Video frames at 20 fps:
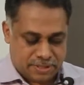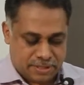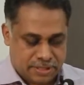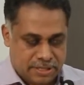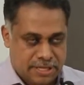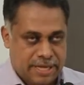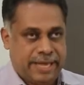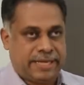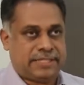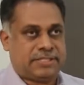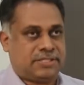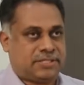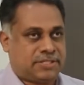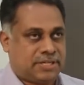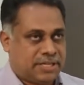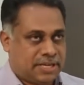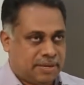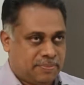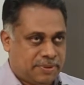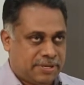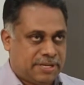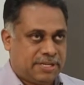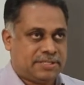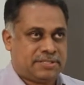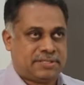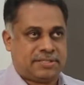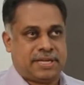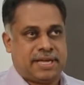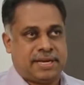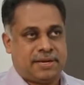The existing
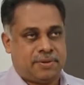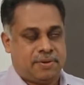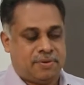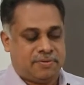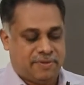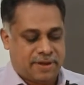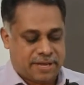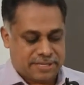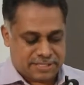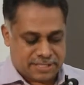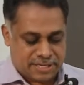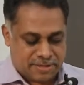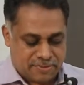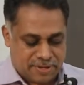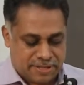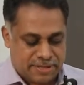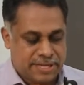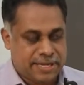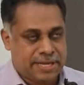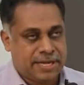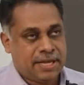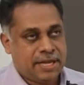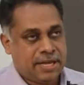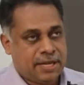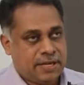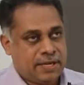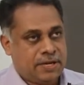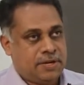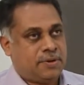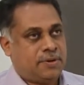companies can grow faster when they
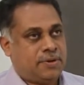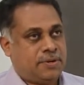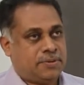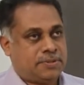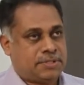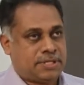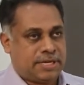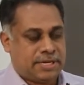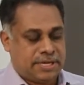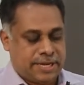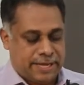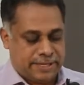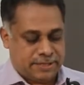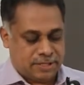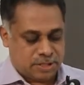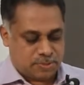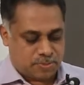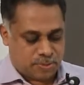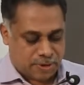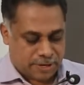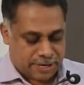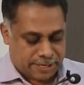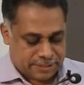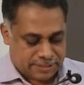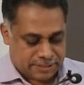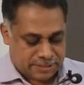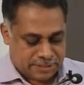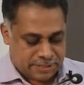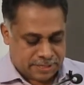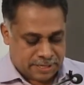introduce and take these
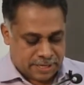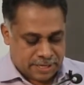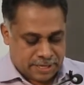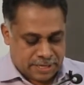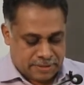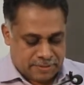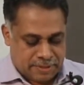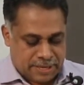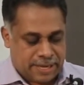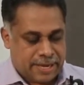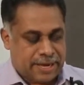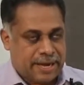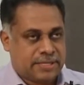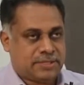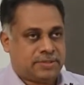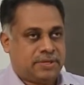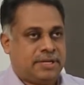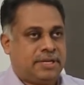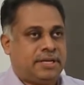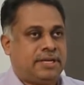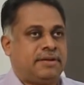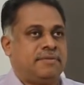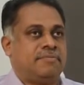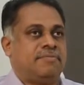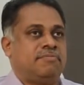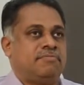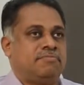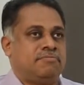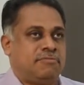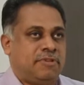products. They can actually
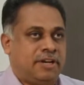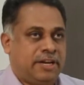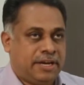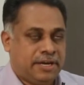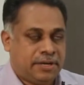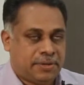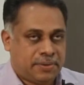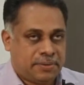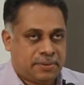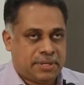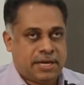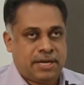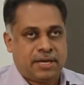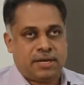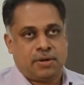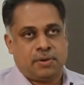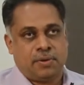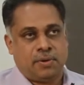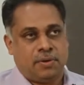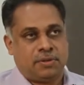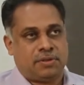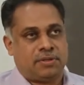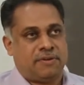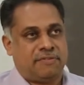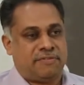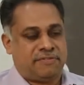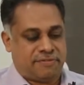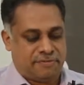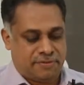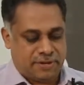lead to the growth
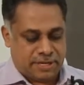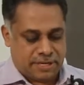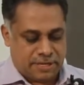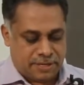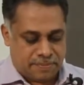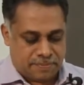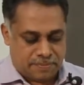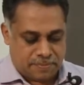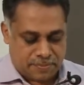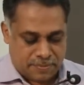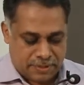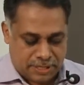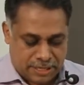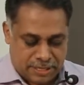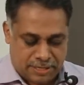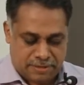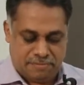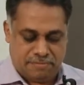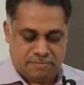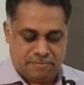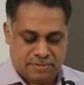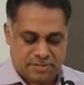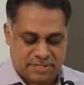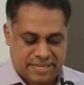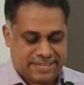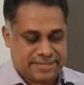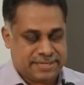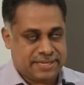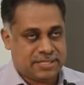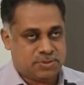of the
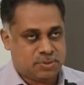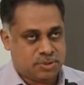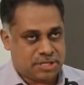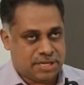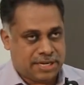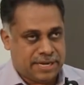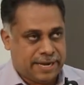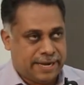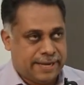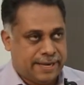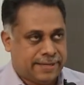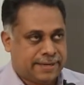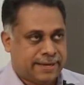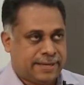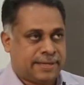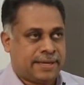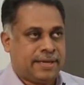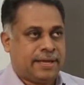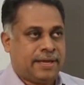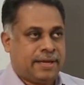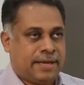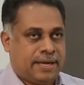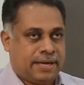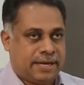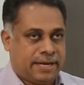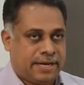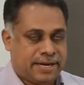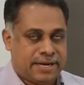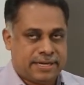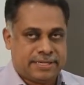sectors which are ailing, like
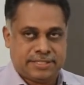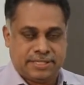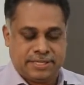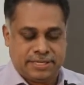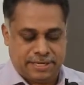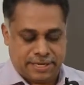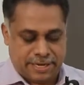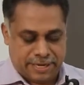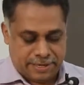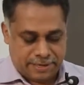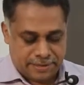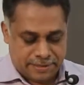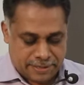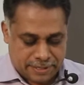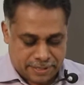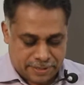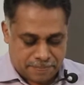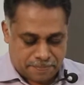agriculture and